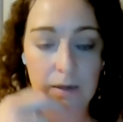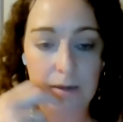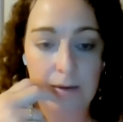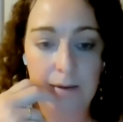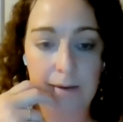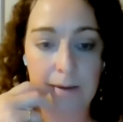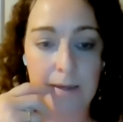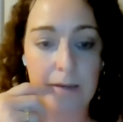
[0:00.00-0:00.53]

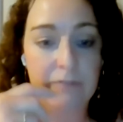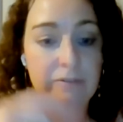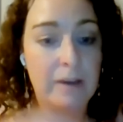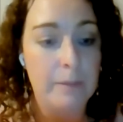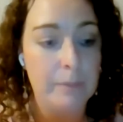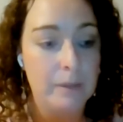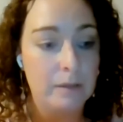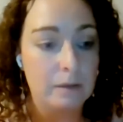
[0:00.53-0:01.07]
uh, a
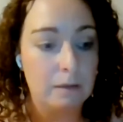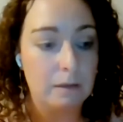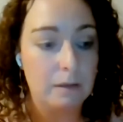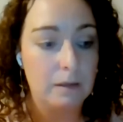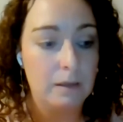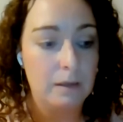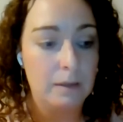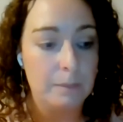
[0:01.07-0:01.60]
famine
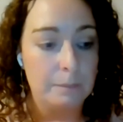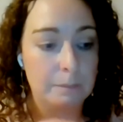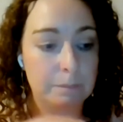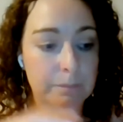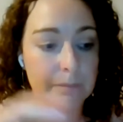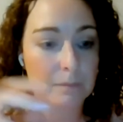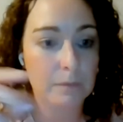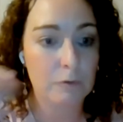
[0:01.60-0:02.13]
um,
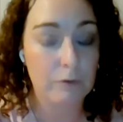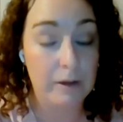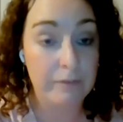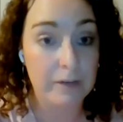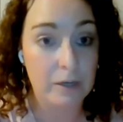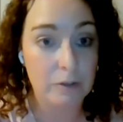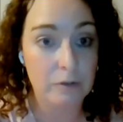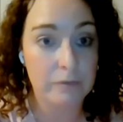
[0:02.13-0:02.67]

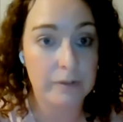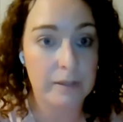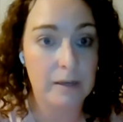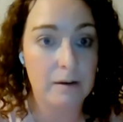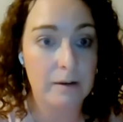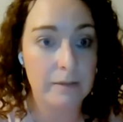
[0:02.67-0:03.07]
graveyard over there.